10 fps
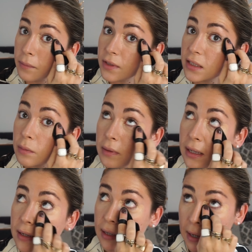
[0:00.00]
Just
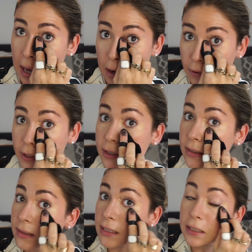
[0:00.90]
blending out your
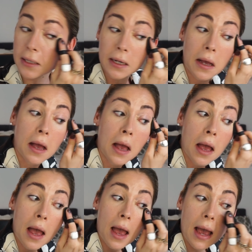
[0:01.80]
concealer.
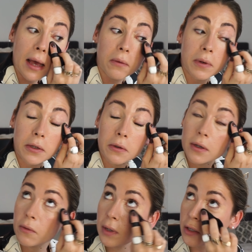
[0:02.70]
And when you
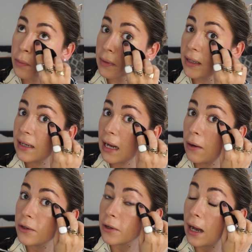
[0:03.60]
blend it
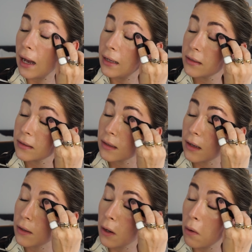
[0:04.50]
out on your eyes,
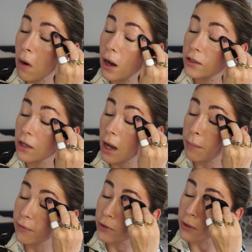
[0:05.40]
go on
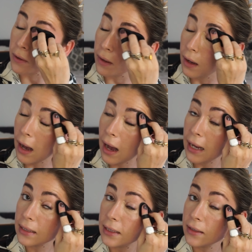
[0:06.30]
top of your
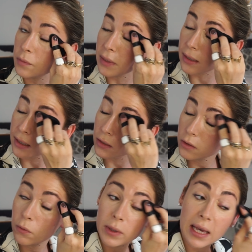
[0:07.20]
eyelids, because
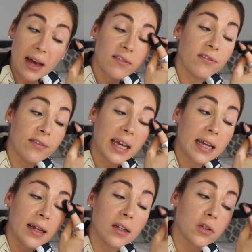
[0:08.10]
we have
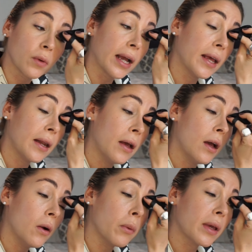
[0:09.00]
veins, right?
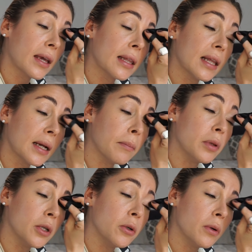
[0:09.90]
We get like
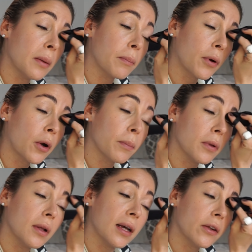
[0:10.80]
blue and
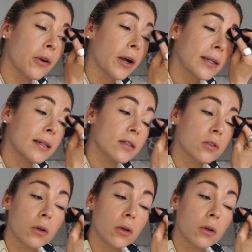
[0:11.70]
purple and darkness.